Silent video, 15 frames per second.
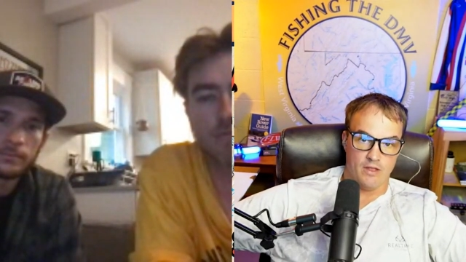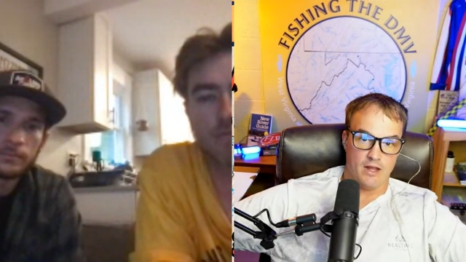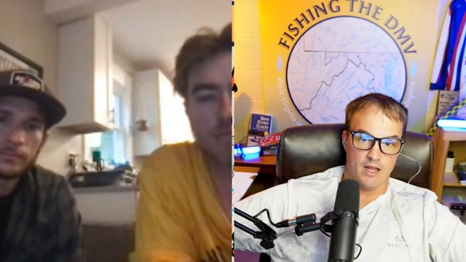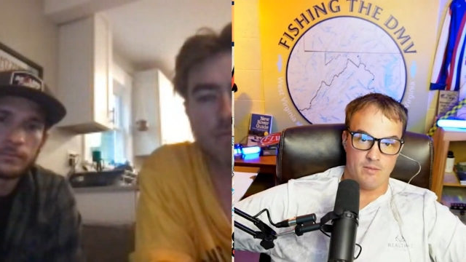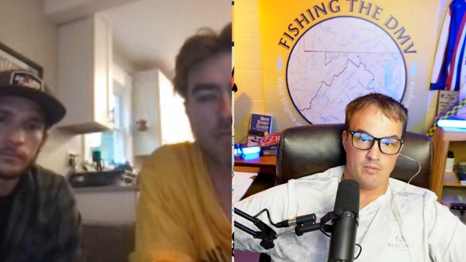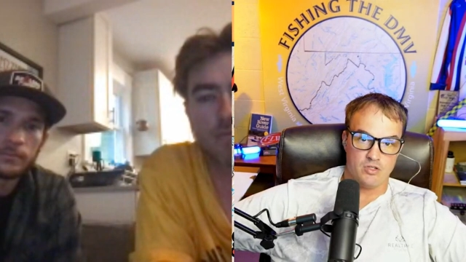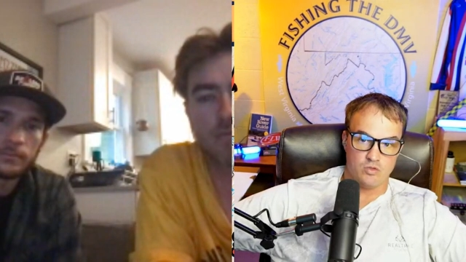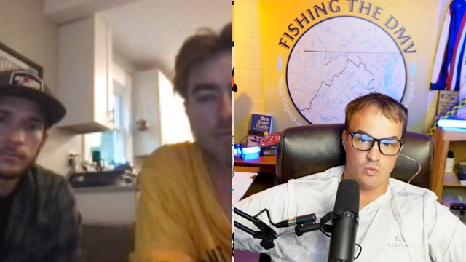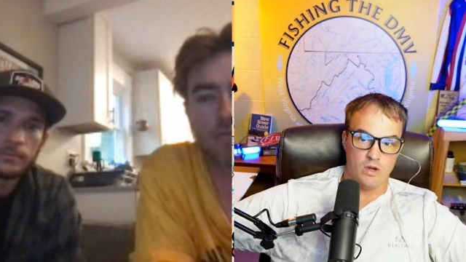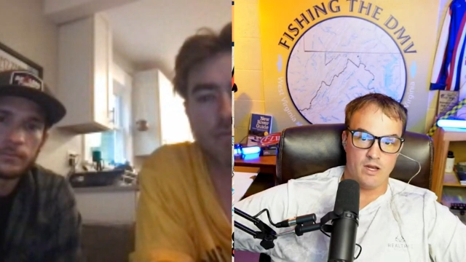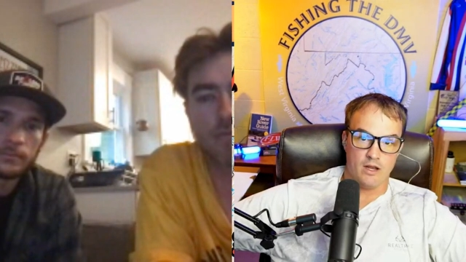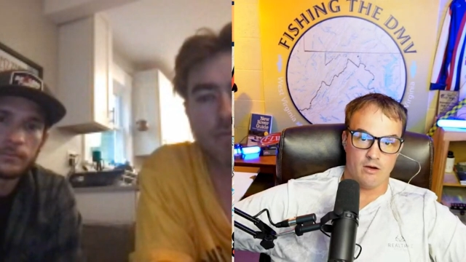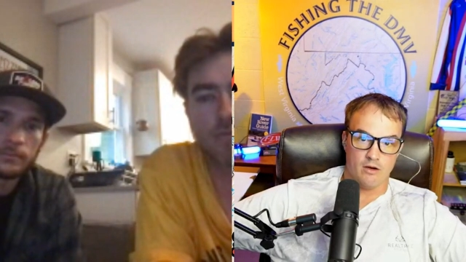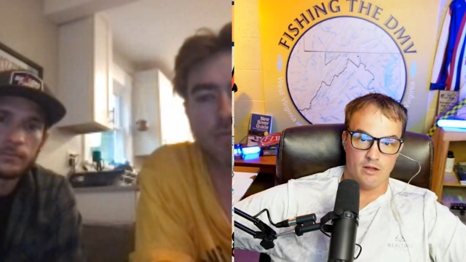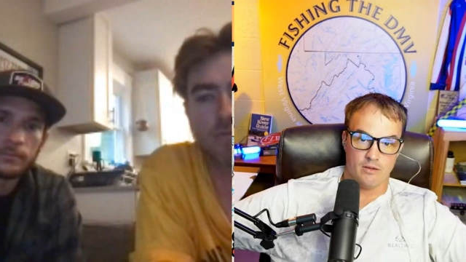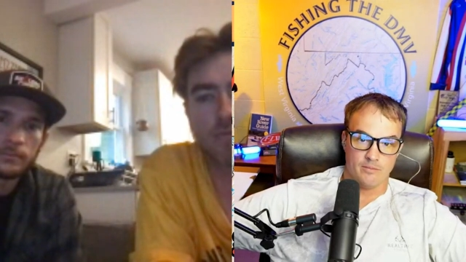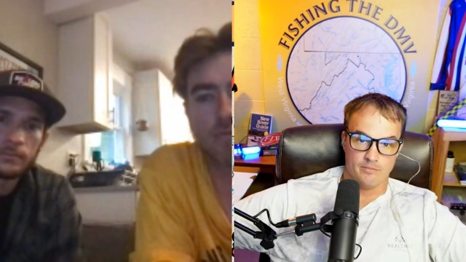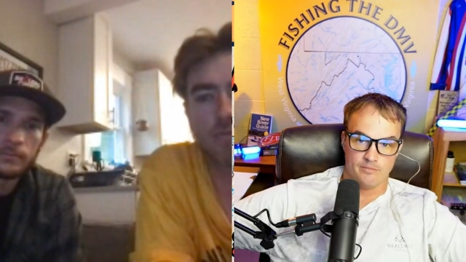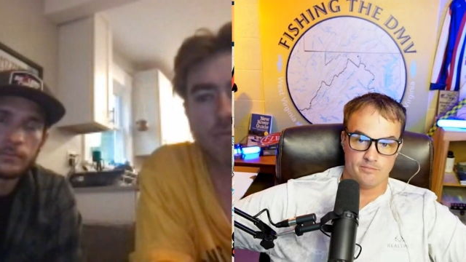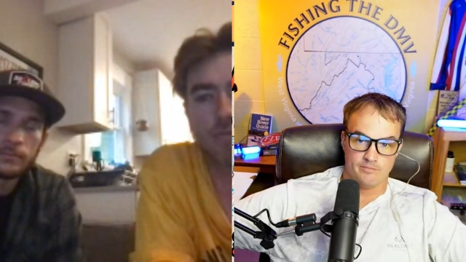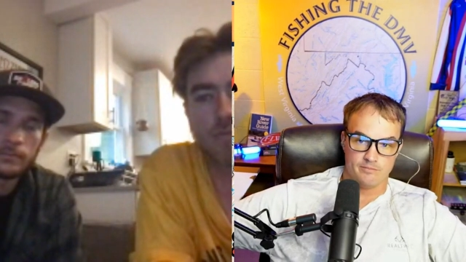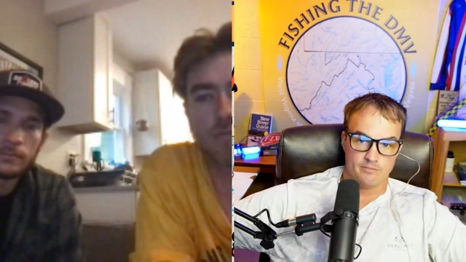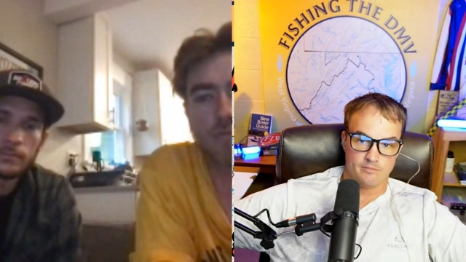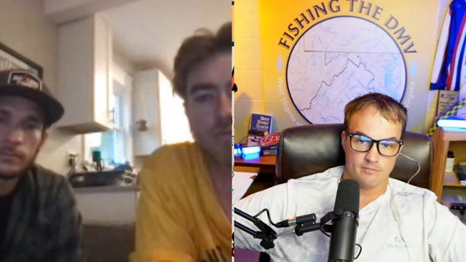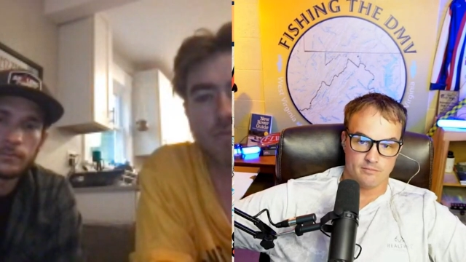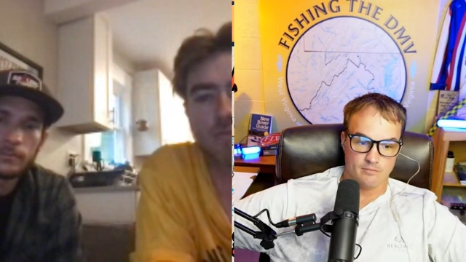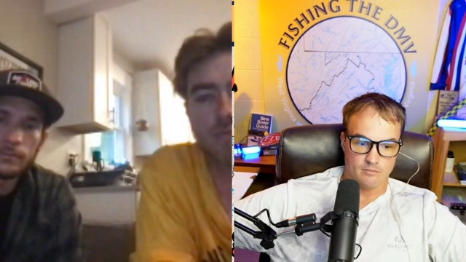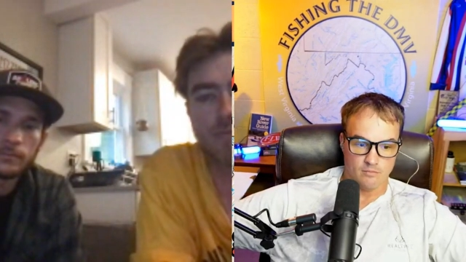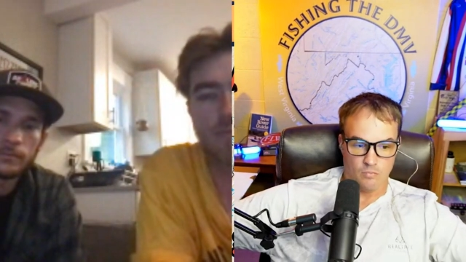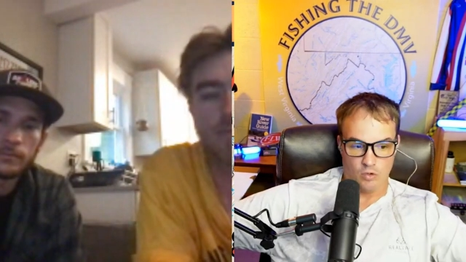Speaker 1: in between area?
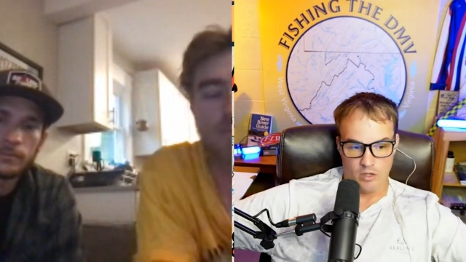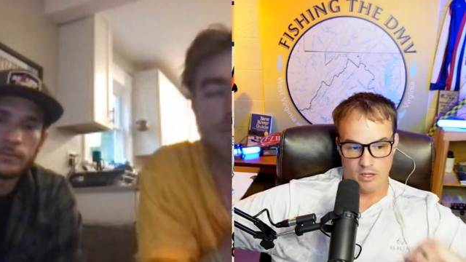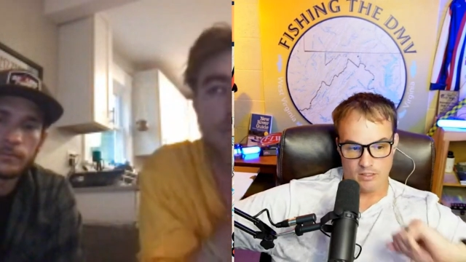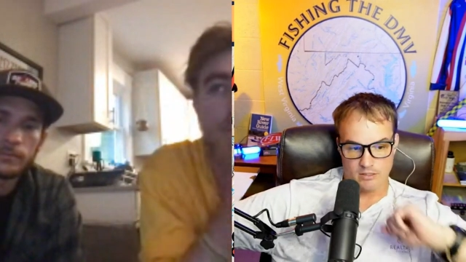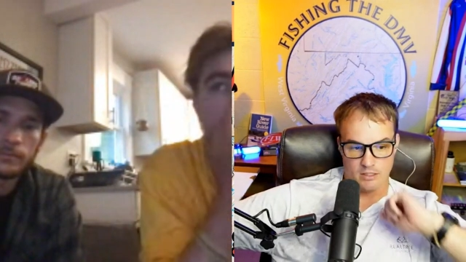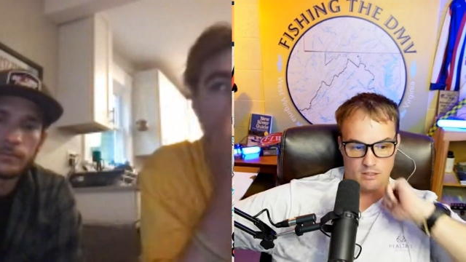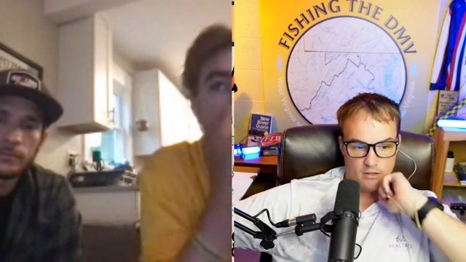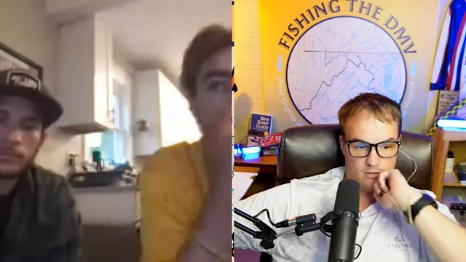What do you guys think?